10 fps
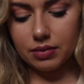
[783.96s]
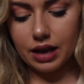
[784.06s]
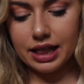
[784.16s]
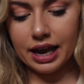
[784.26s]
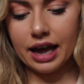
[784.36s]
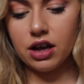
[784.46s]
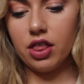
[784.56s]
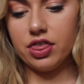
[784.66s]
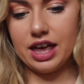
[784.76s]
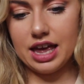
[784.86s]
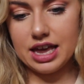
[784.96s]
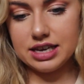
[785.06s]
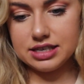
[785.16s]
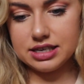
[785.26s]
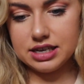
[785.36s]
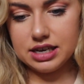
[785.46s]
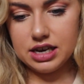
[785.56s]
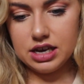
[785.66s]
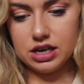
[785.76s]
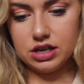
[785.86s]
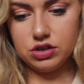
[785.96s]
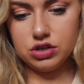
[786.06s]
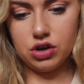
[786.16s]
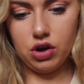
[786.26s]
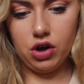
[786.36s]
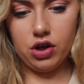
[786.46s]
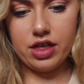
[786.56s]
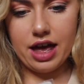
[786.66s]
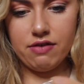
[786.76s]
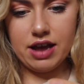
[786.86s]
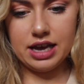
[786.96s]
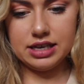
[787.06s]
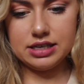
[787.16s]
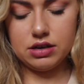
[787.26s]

And then I got these. So there is,